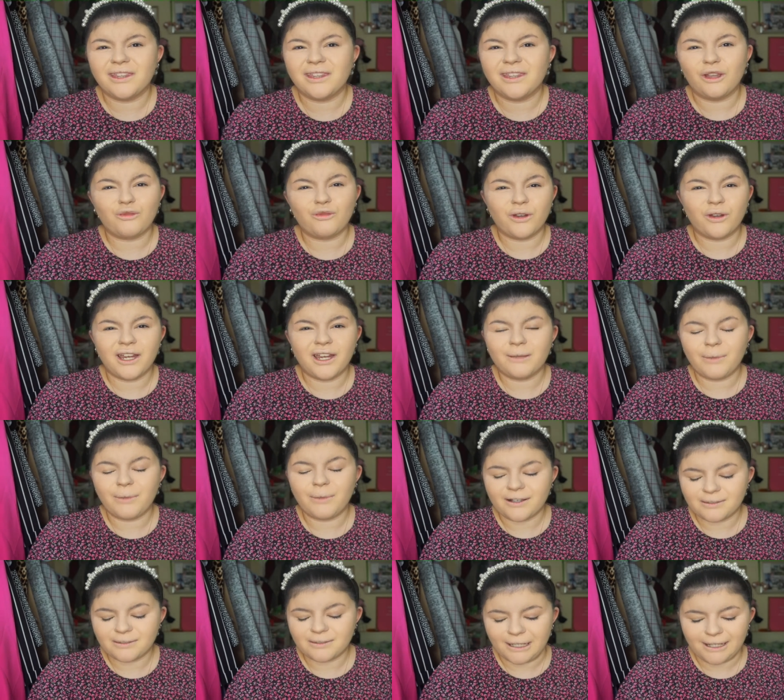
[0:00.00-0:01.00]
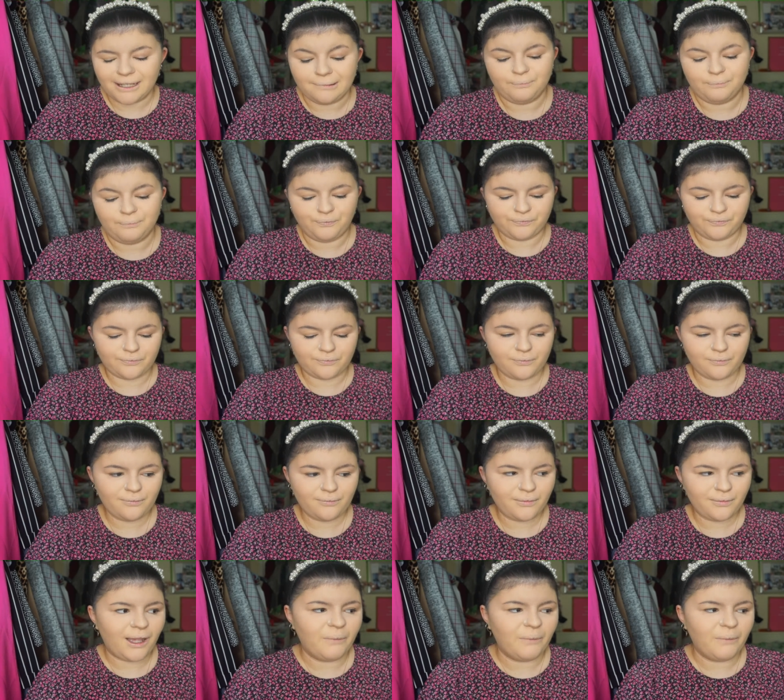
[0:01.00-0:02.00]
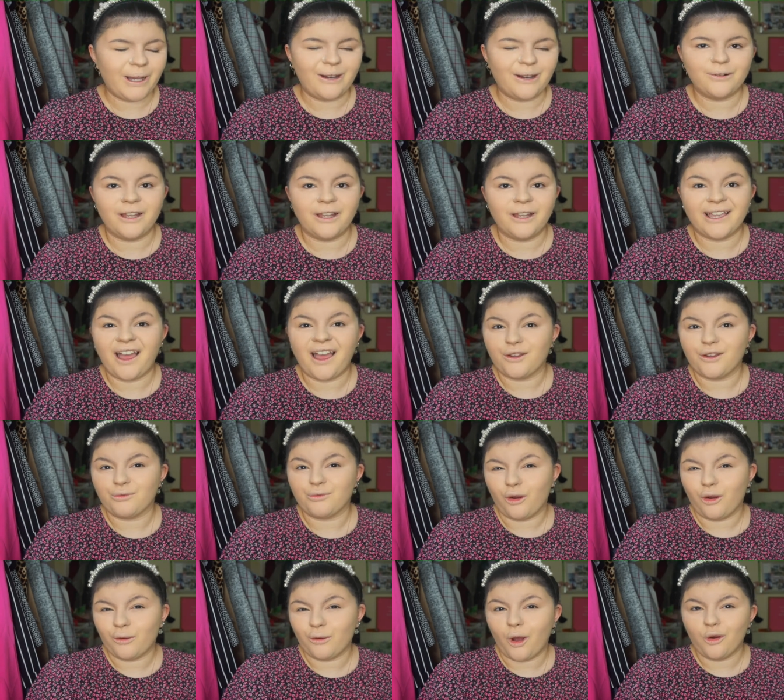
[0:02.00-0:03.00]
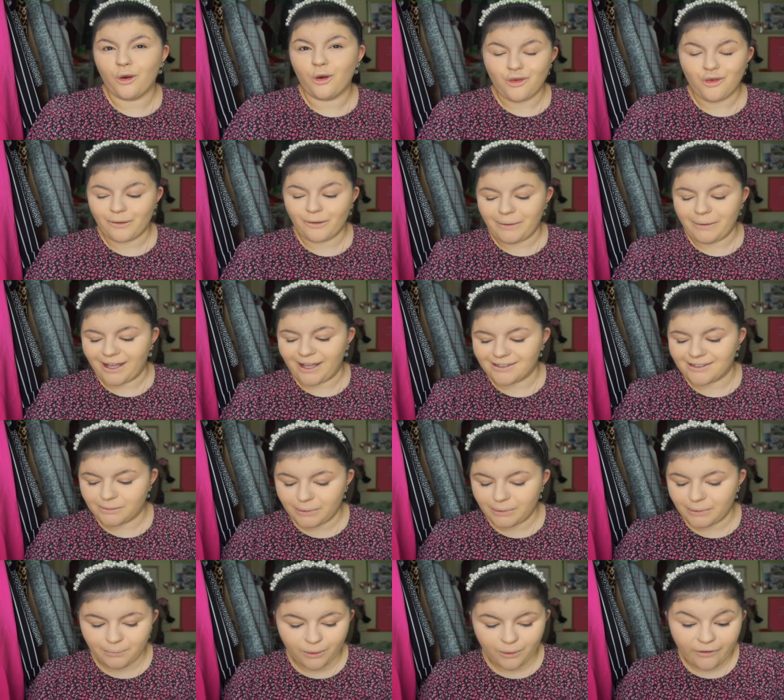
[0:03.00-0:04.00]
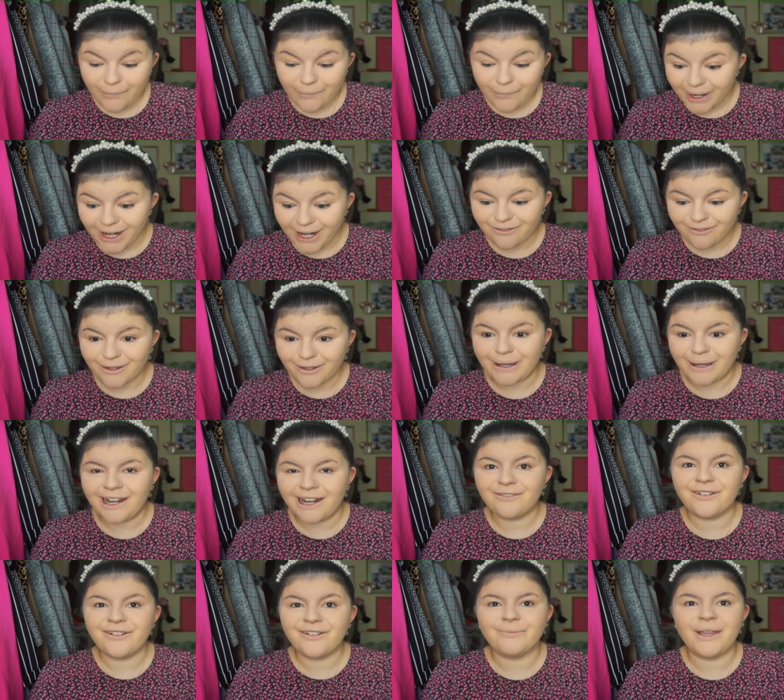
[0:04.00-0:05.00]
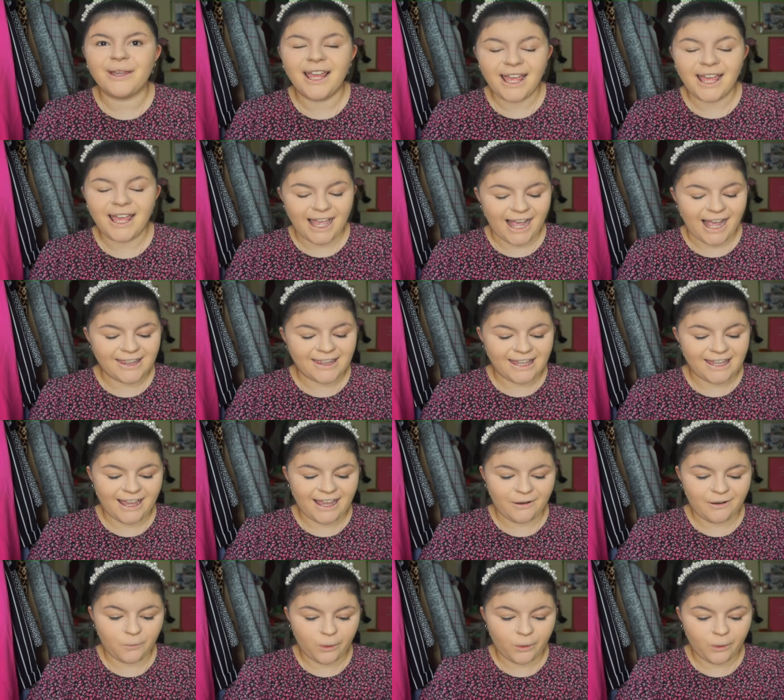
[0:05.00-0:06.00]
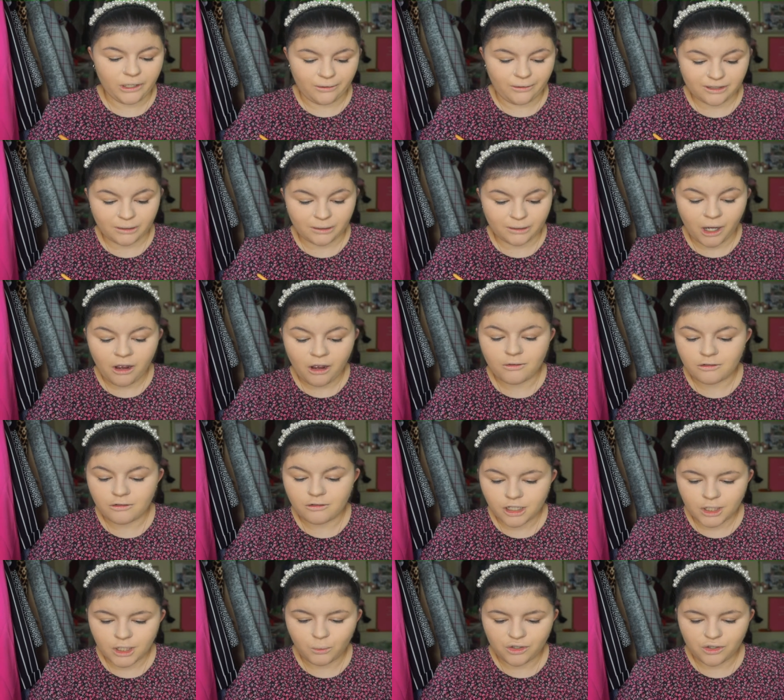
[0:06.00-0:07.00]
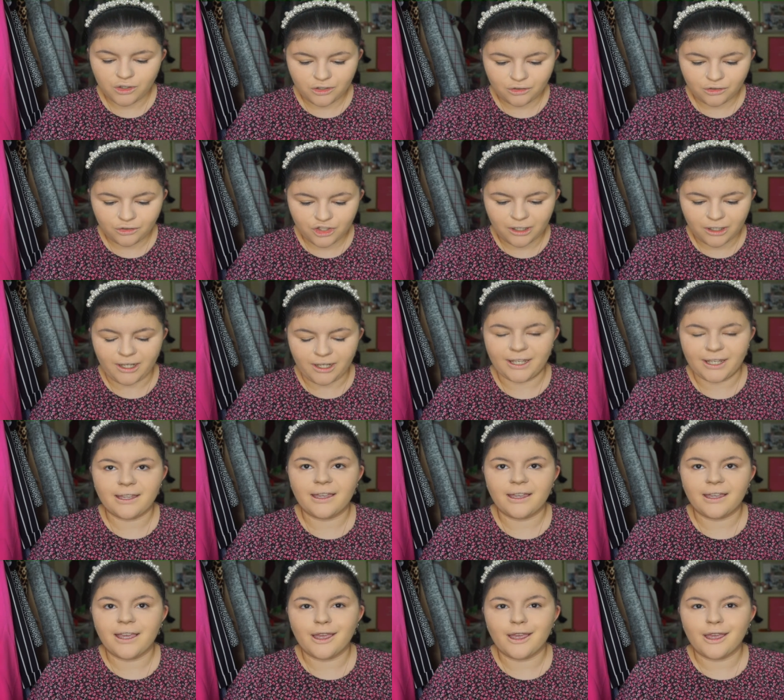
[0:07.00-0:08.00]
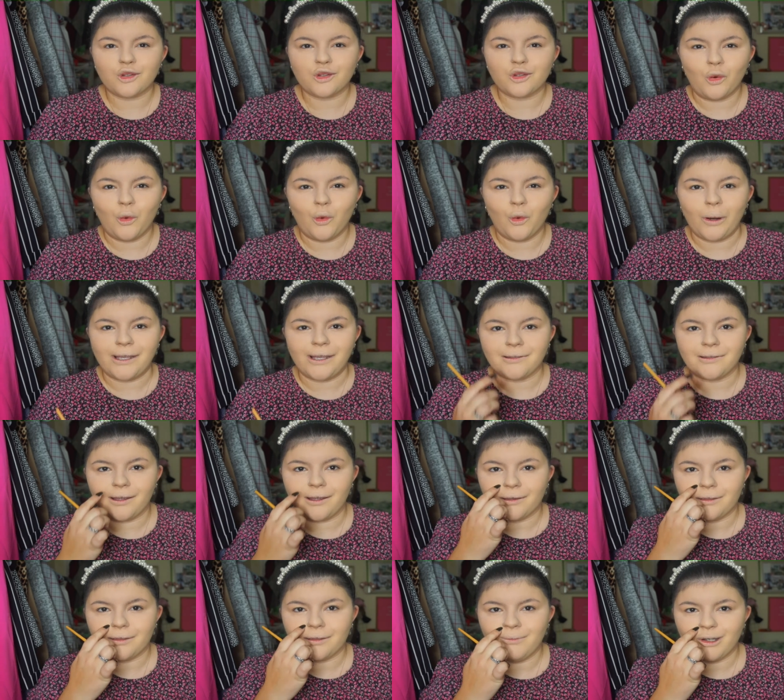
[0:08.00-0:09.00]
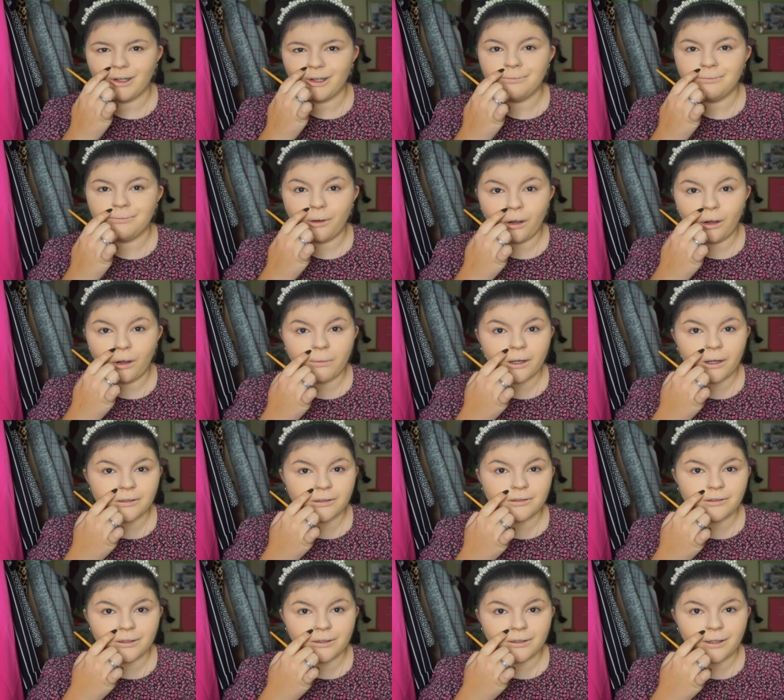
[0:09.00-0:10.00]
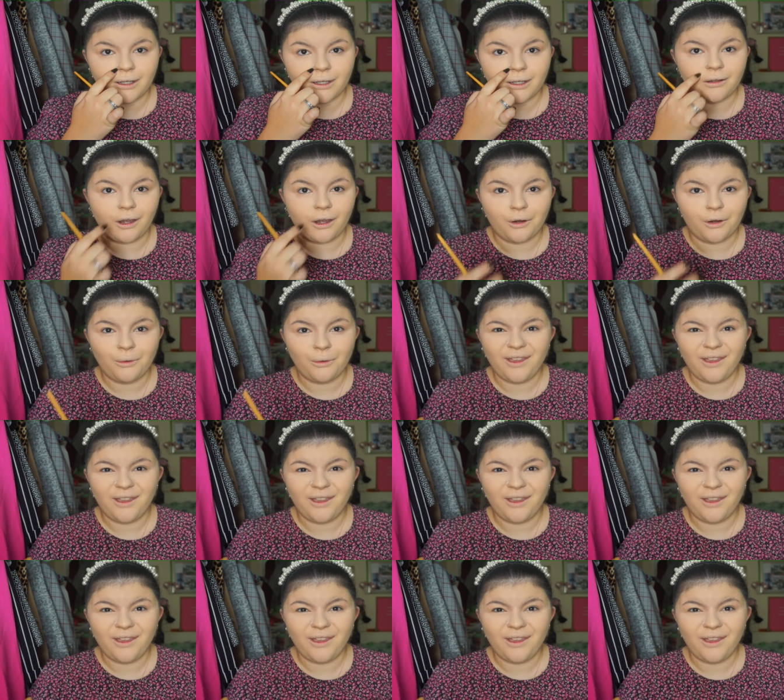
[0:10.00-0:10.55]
that really bugs me about like kind of rock, old rock bands is people go, oh, I love them, I love them. And then when you ask them, oh, what song do you like? It's always like the most popular song that they know.